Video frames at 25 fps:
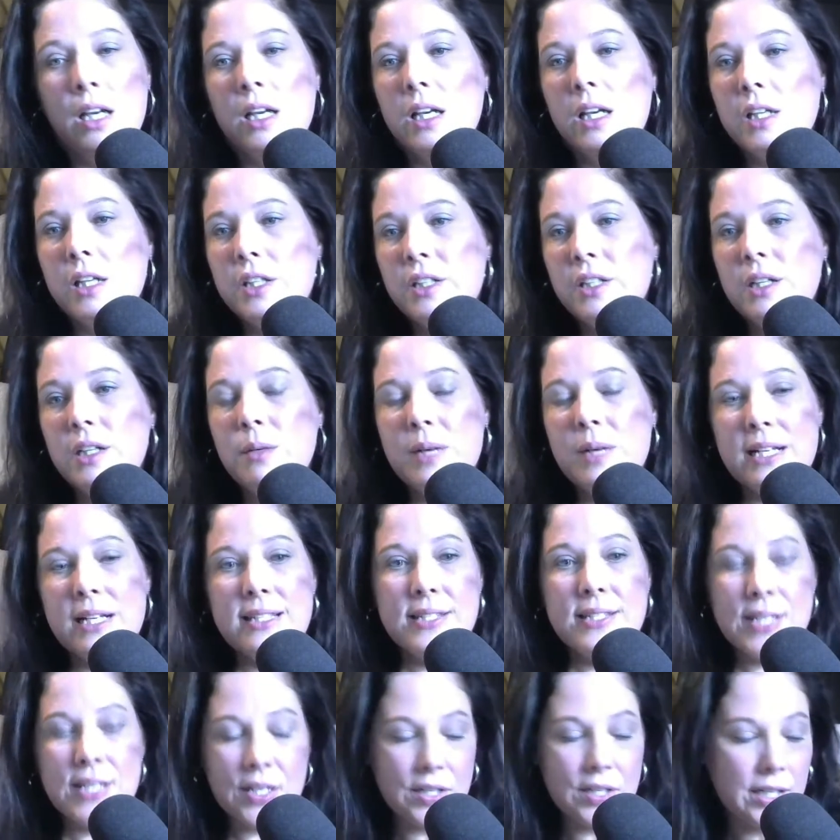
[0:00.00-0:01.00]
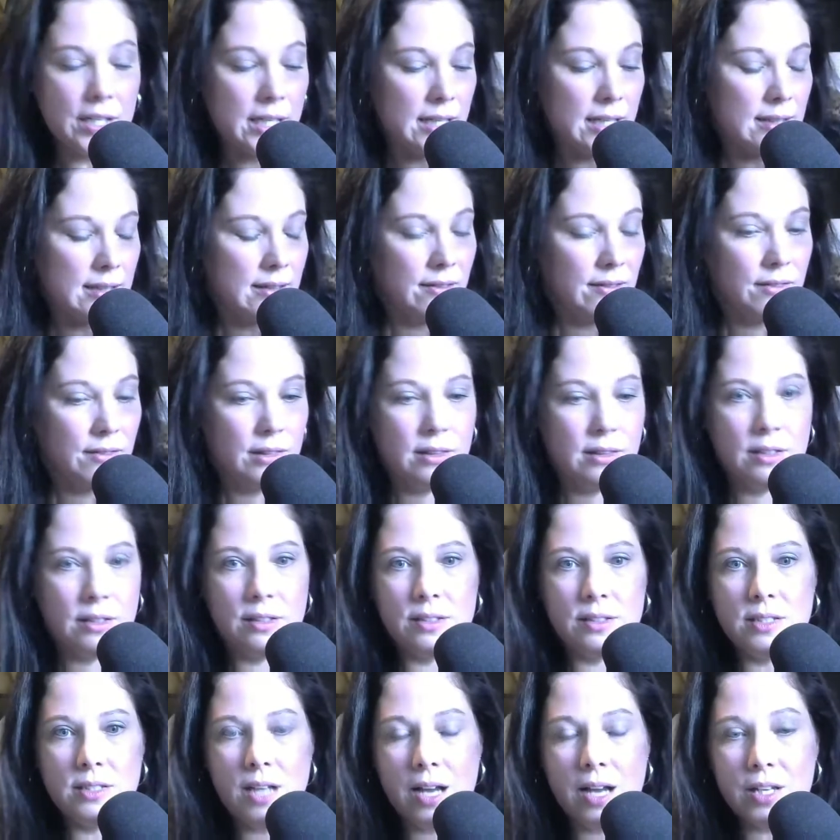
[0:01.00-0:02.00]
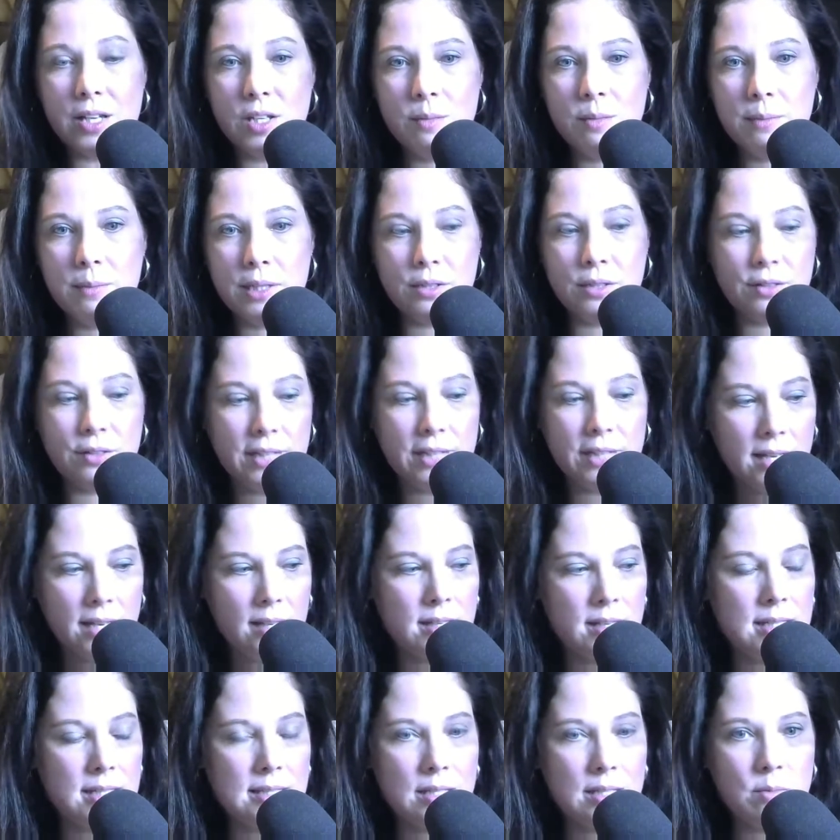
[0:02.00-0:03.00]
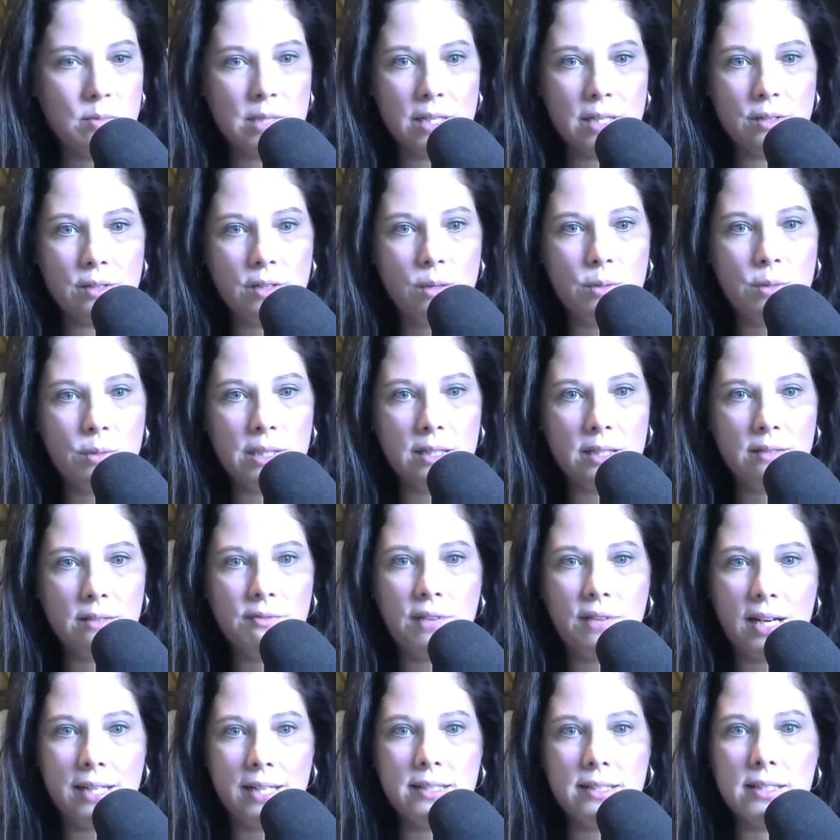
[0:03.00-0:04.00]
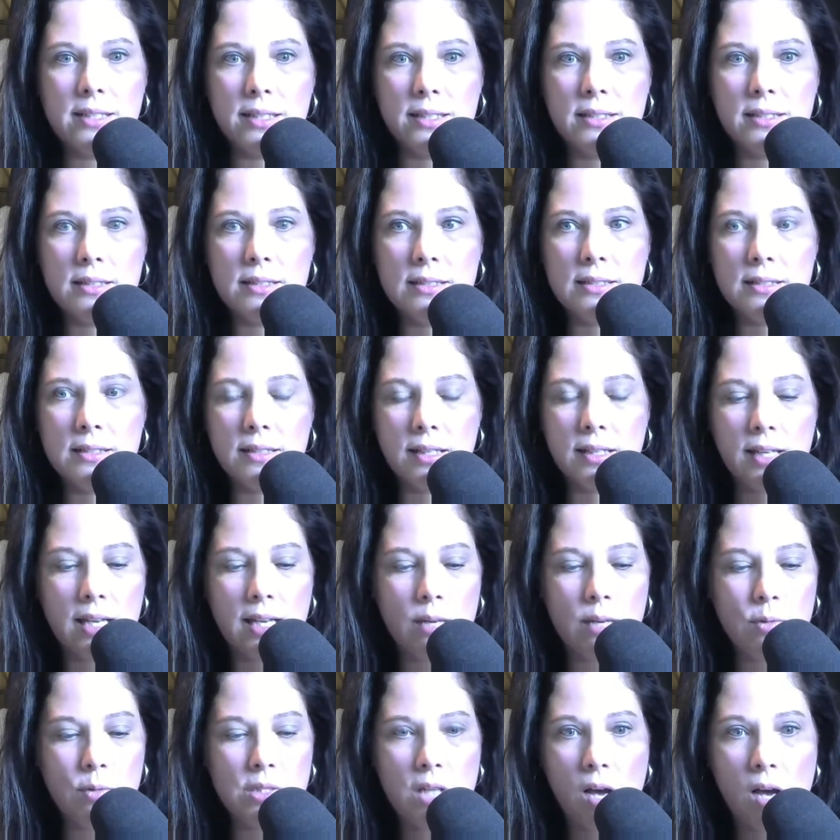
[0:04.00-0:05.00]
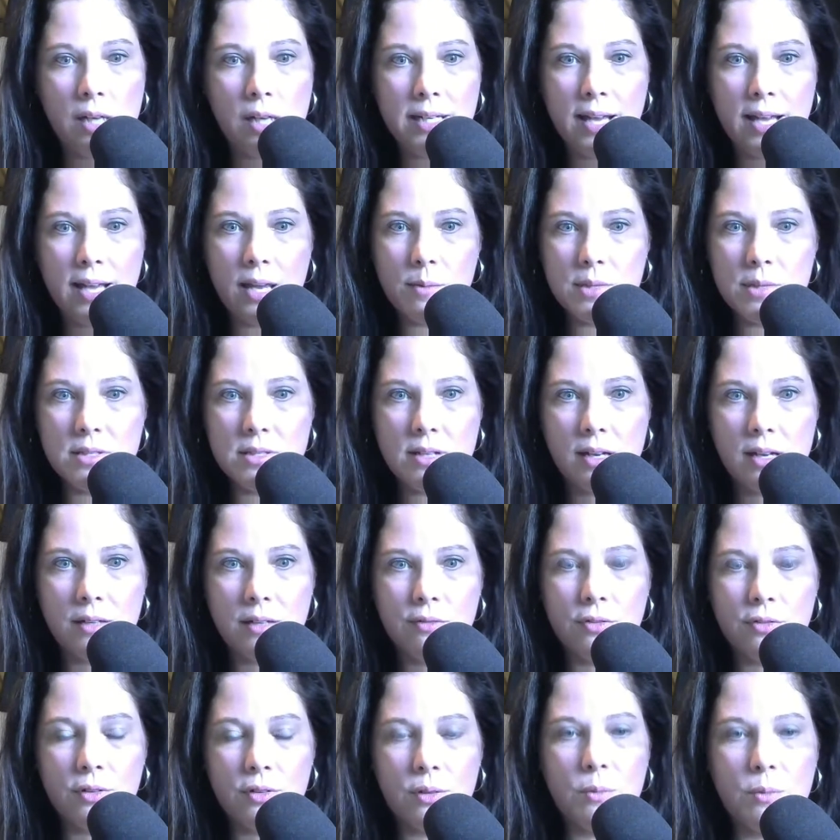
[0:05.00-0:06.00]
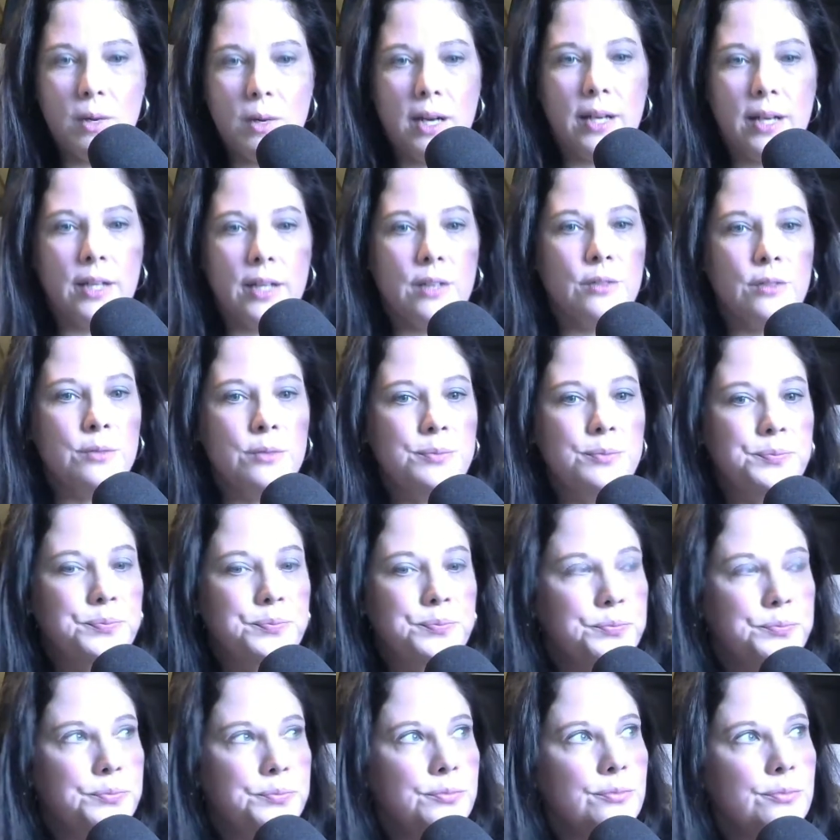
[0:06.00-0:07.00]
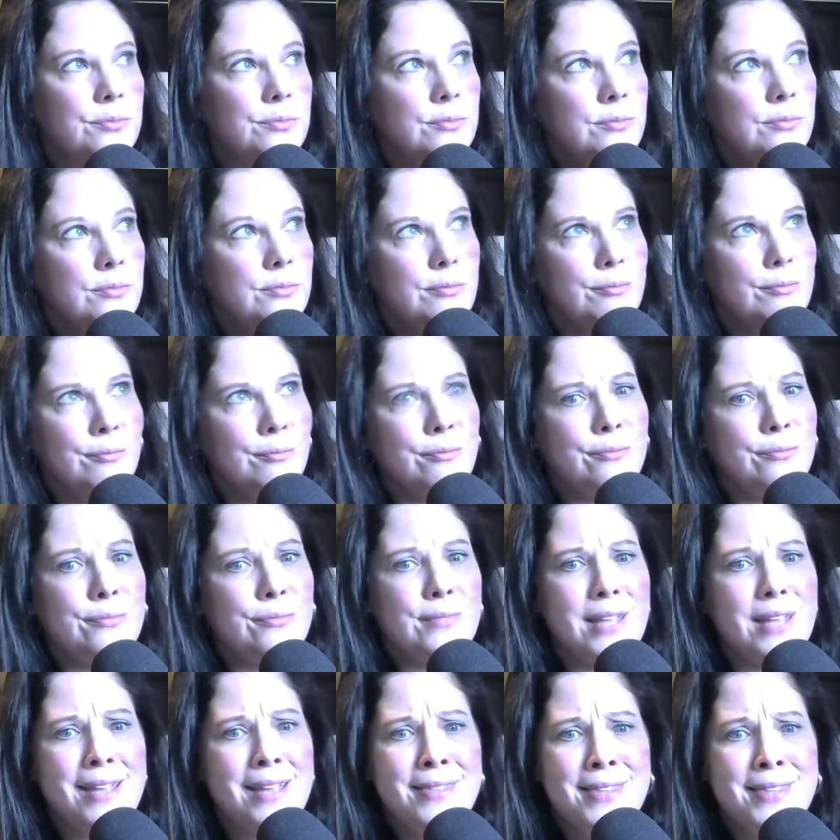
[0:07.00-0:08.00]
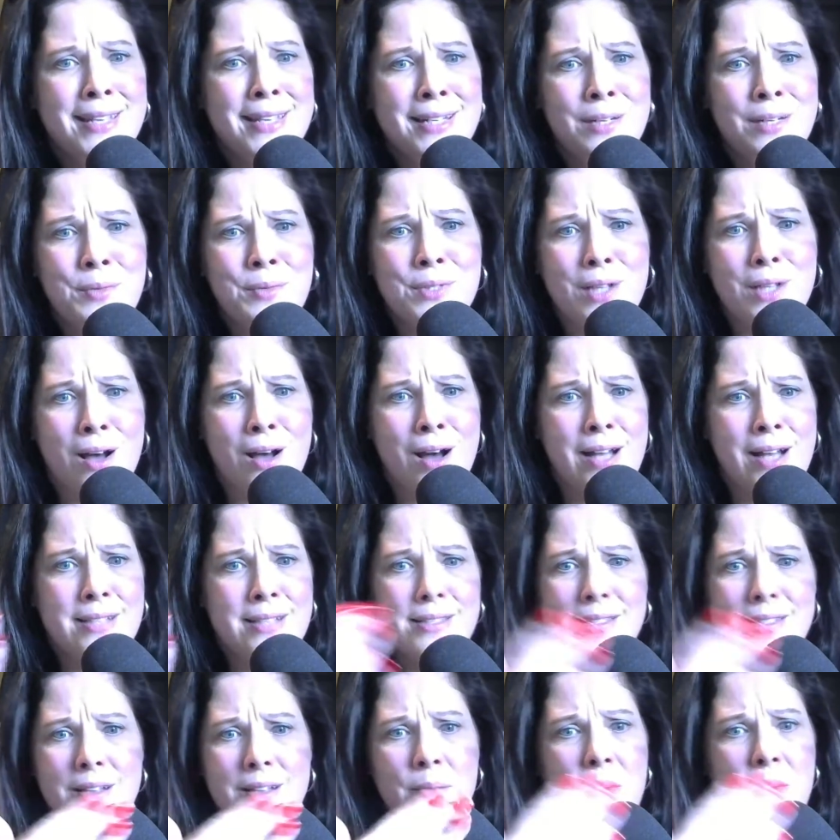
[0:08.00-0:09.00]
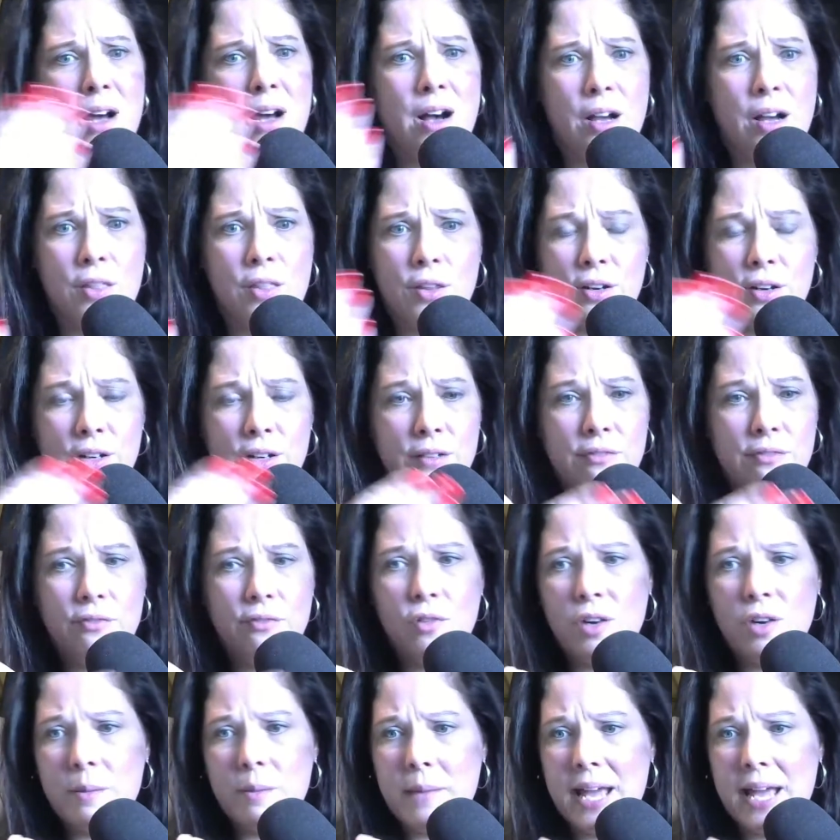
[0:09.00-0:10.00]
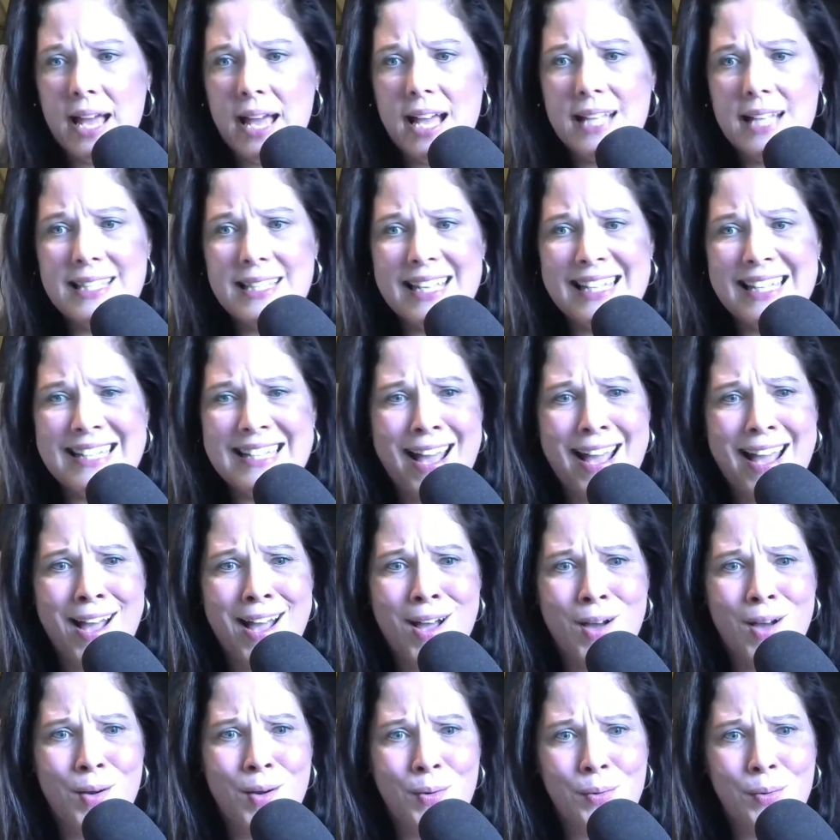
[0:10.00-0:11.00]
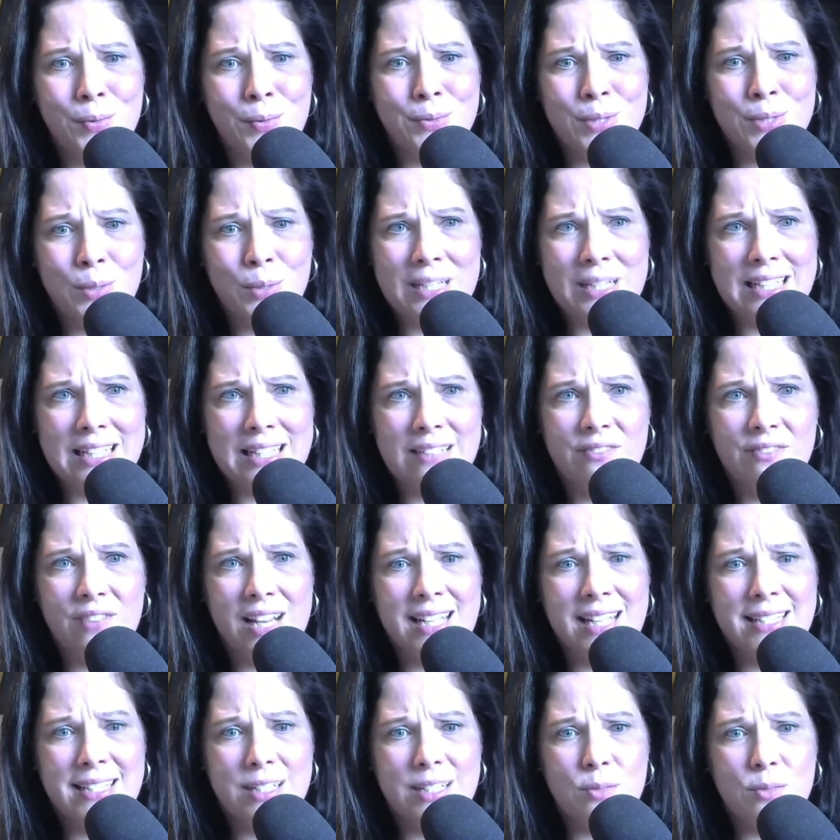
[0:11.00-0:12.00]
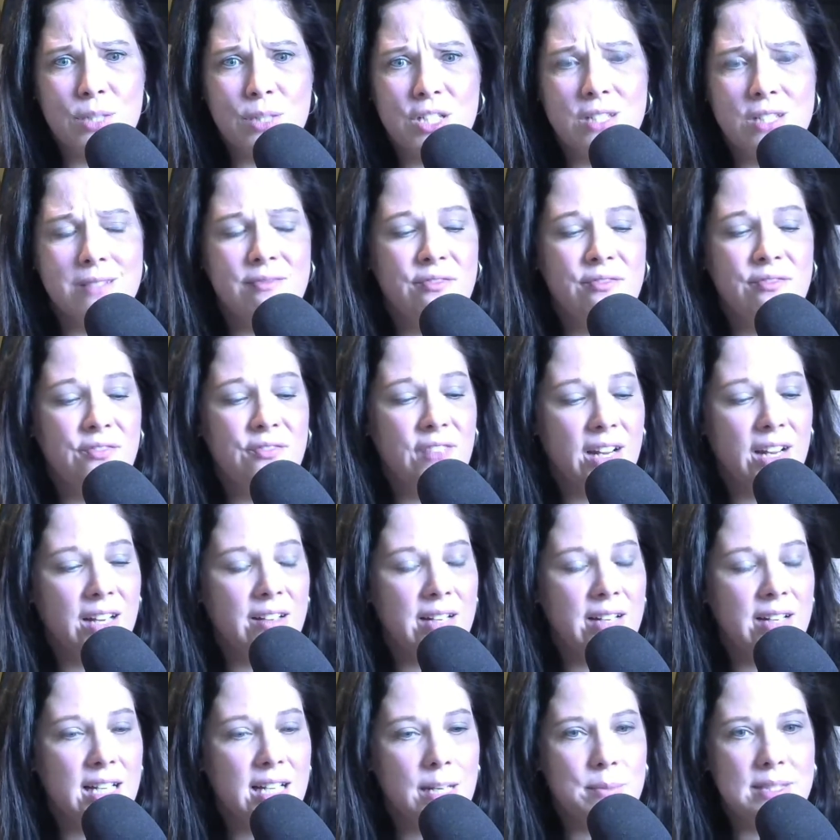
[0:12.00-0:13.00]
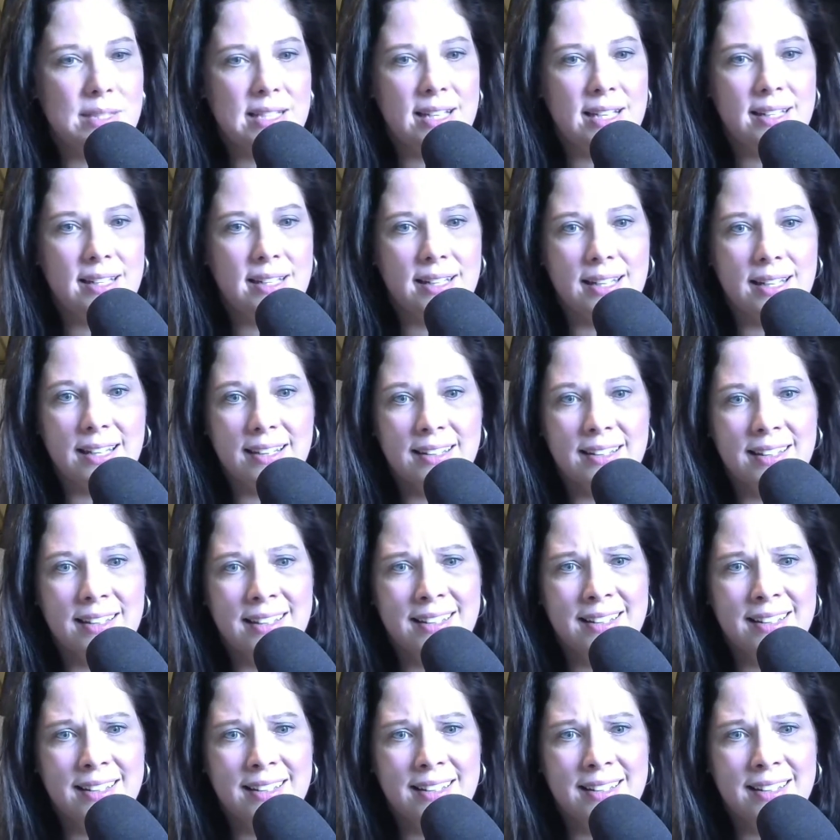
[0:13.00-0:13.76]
You know what, Sarah? The the documentary, it seems like no one can find it. It was on Amazon for a while. And then it was on some other format and now no one can find it, which is very upsetting.